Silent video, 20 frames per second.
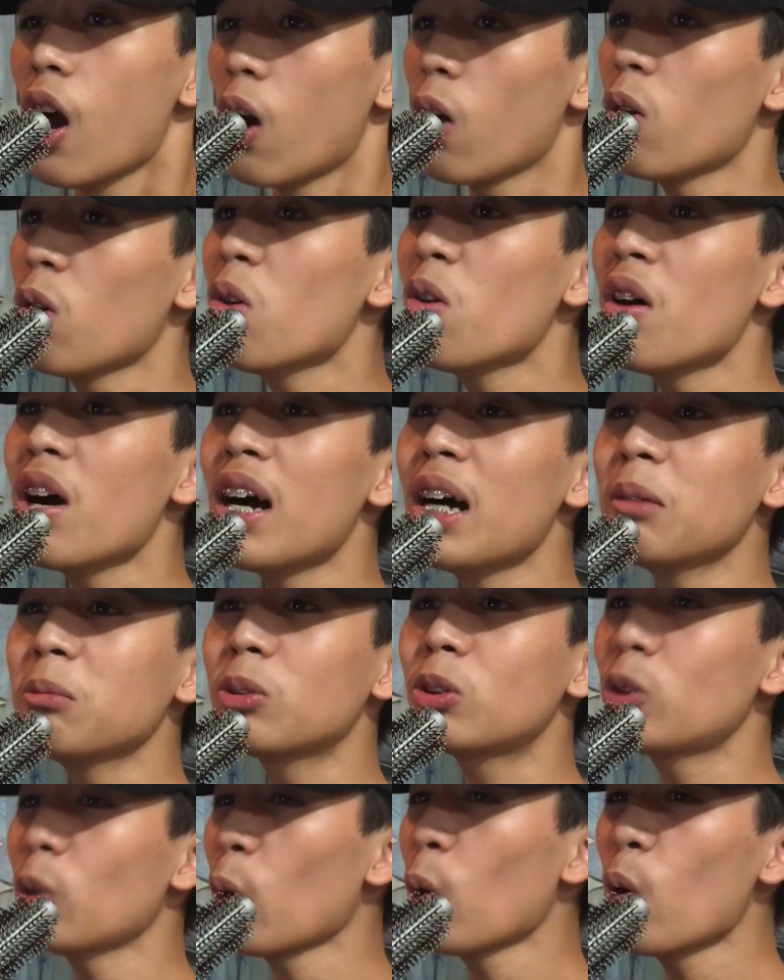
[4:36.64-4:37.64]
Oh, I'm
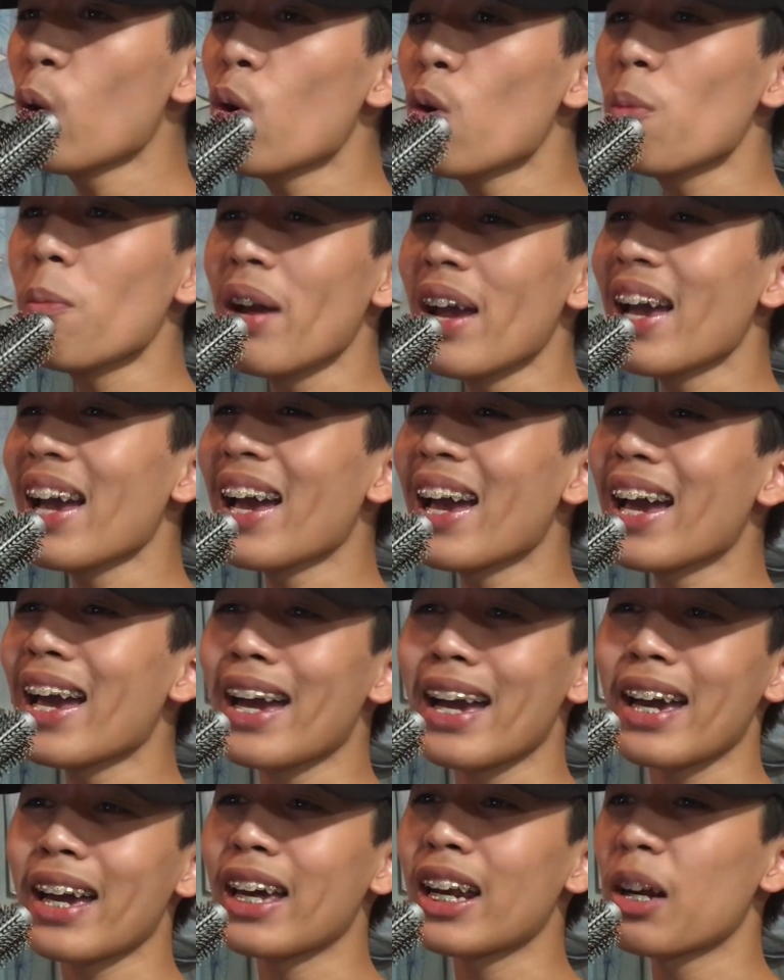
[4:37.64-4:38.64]
so
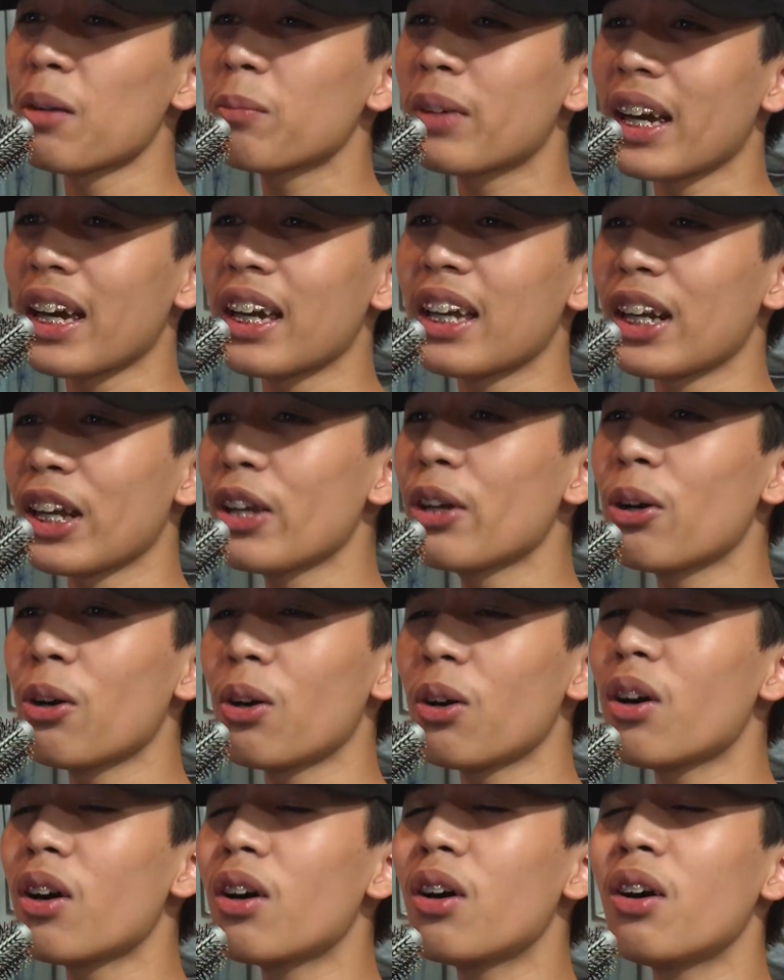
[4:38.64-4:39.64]
mad I'm getting
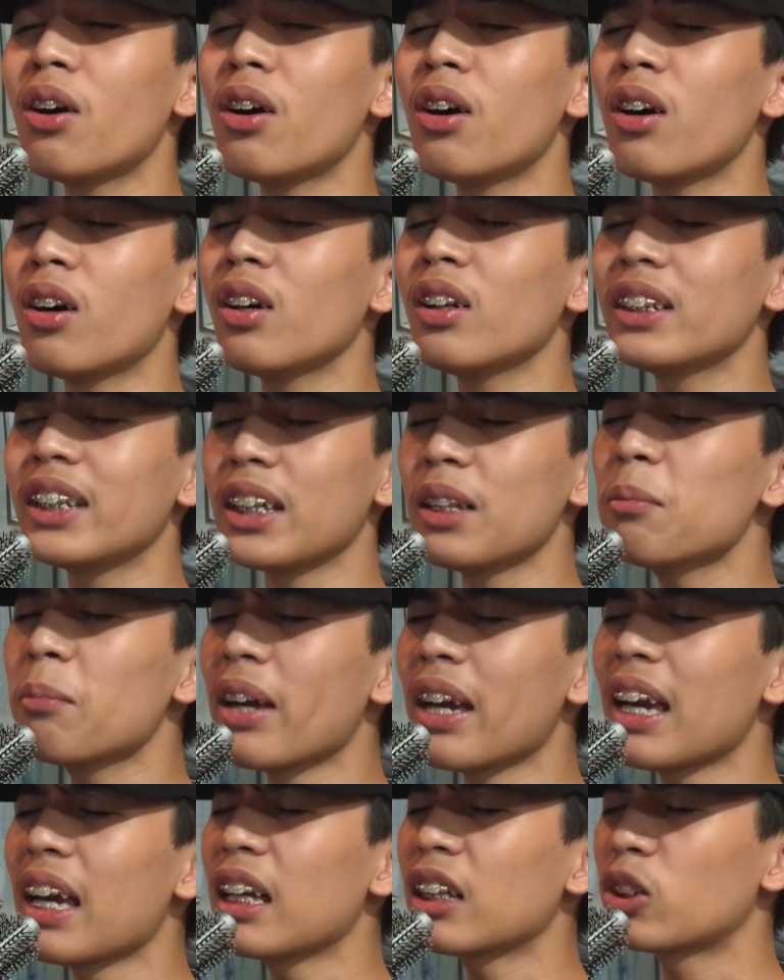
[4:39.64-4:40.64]
old. It
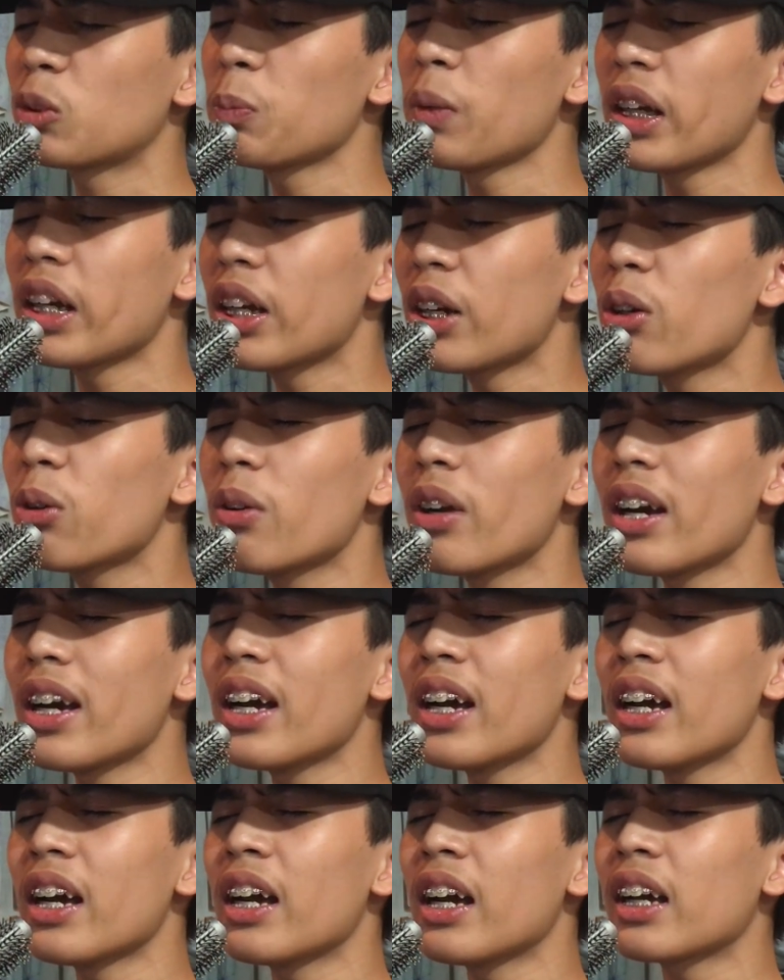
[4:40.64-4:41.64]
makes me
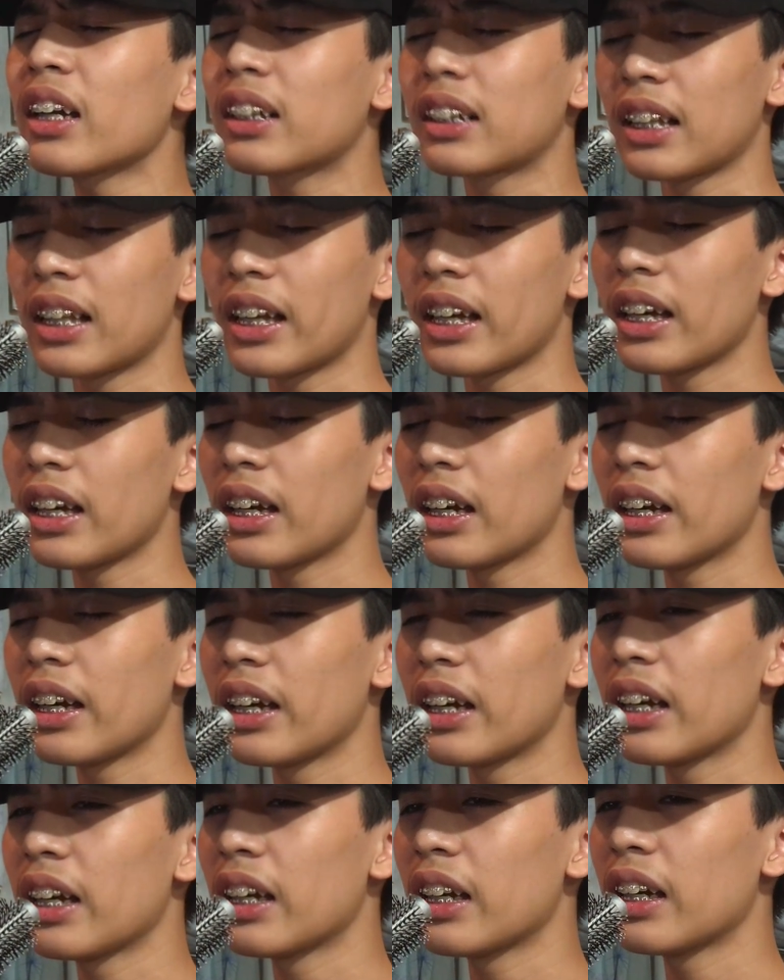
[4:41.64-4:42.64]

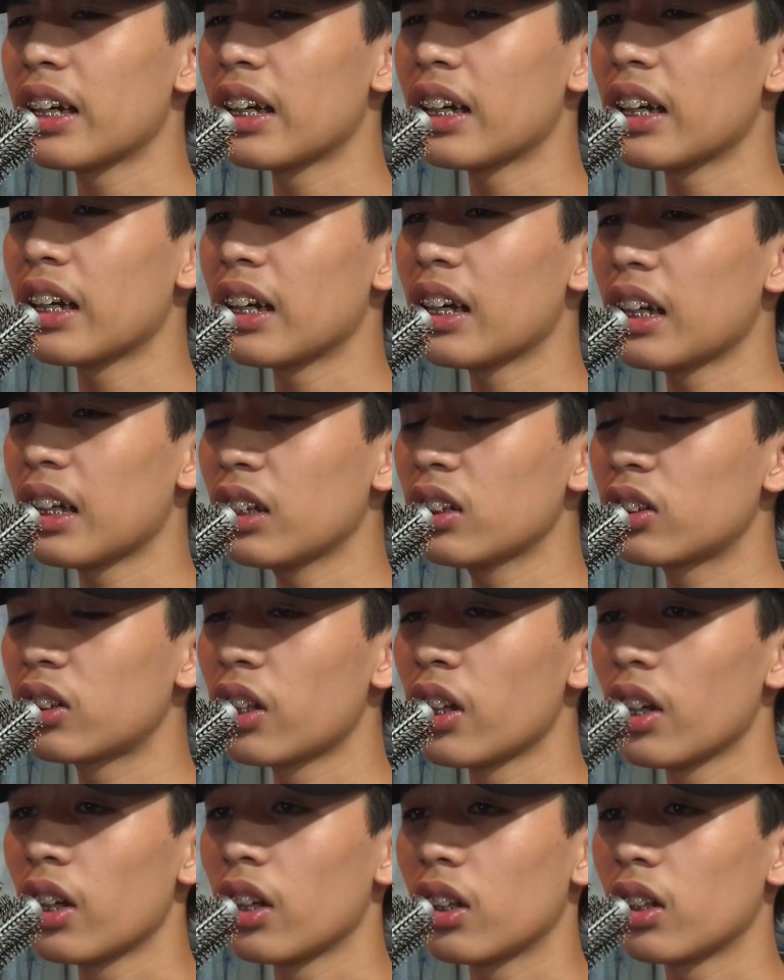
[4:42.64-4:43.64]

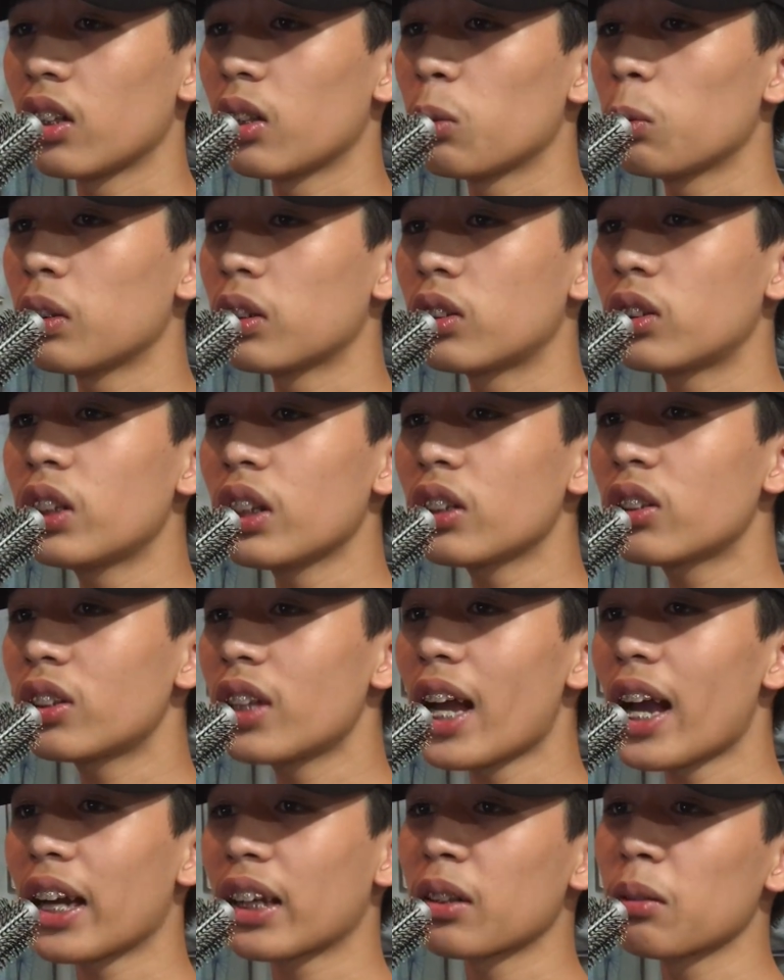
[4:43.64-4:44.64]
reckless. It was
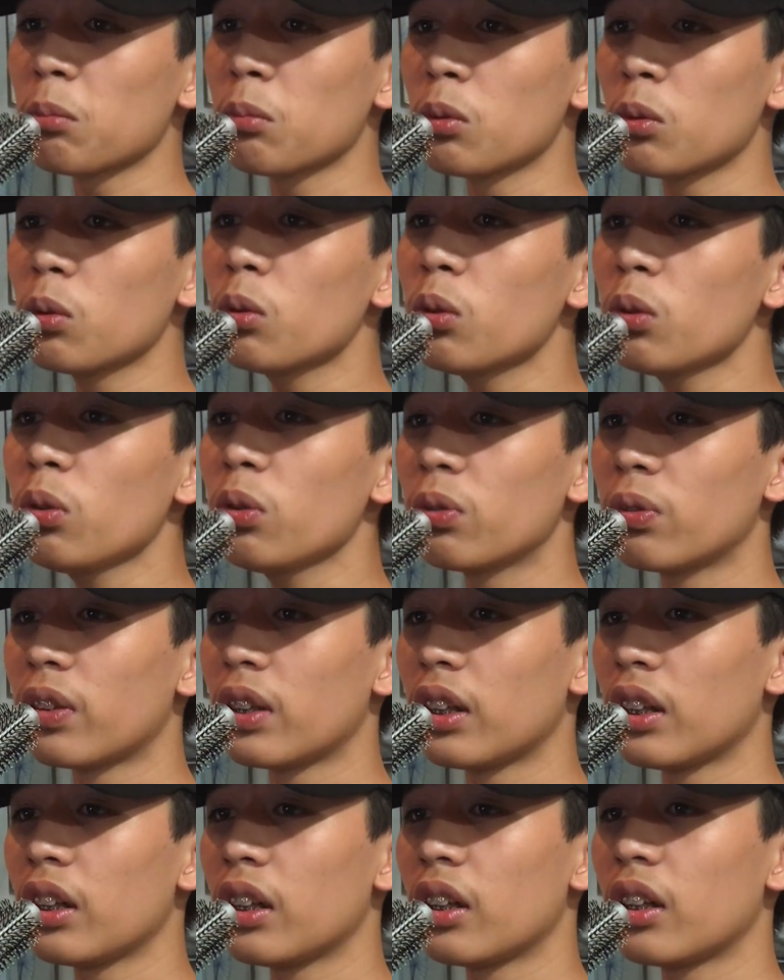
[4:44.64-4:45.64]
just like a
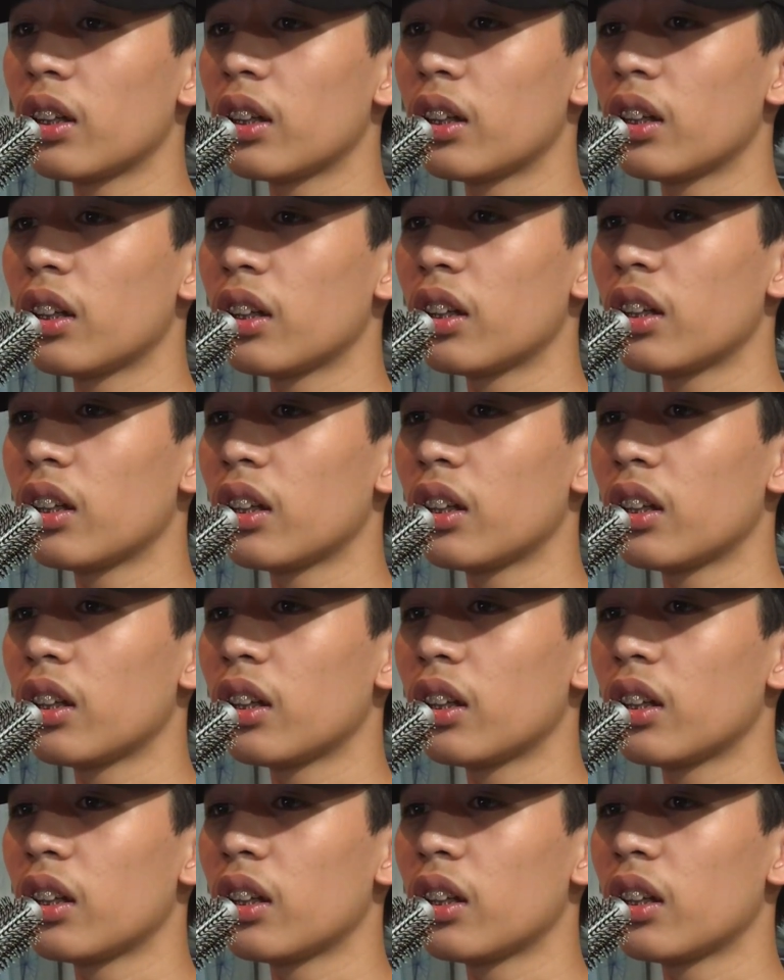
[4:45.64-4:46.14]
movie.